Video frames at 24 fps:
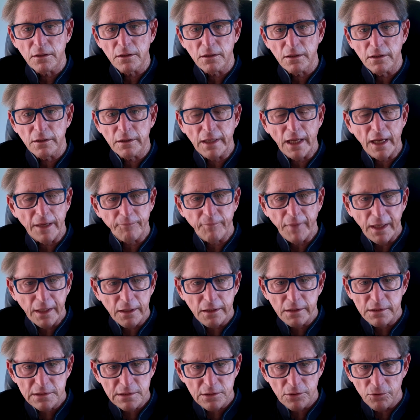that make
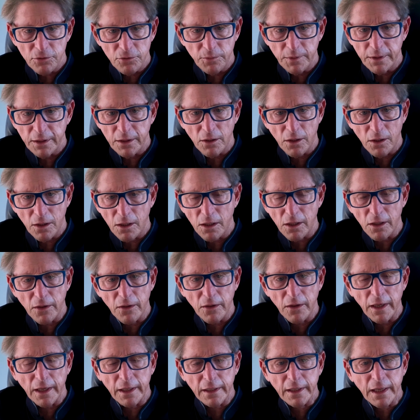us who we are
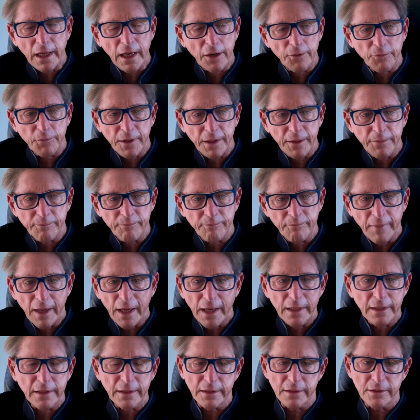and how we
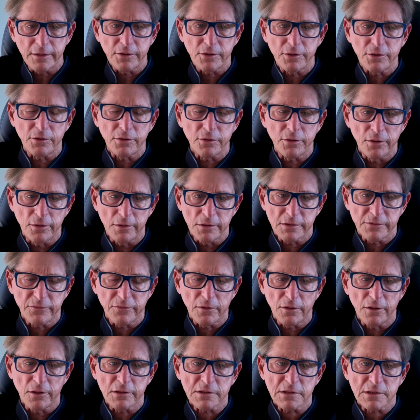manage those
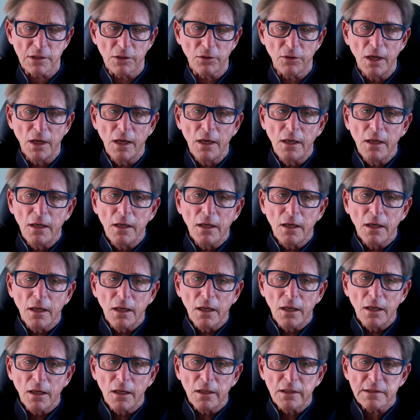flaws. So
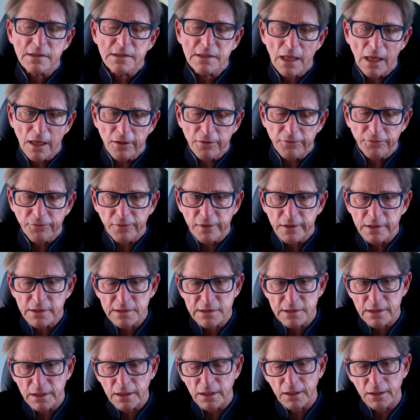
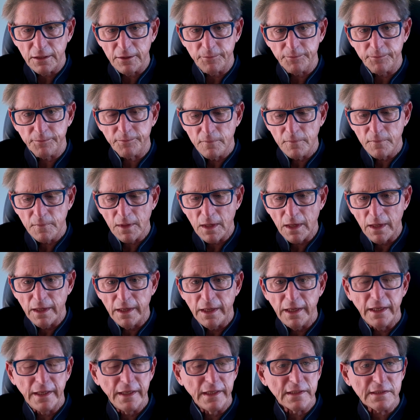self-esteem,
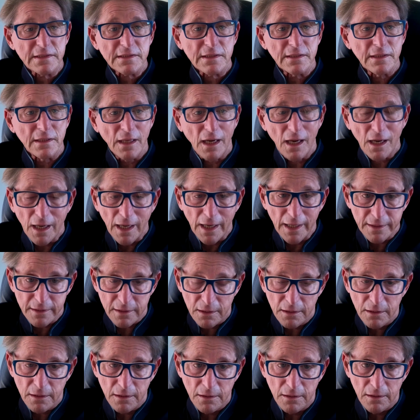it is not
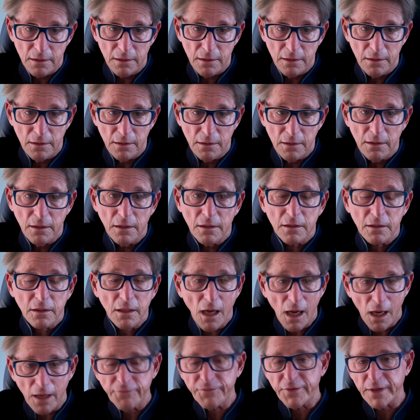
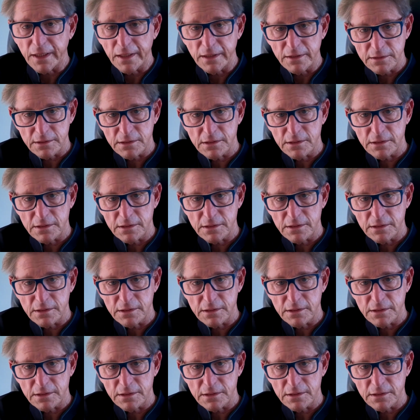competence.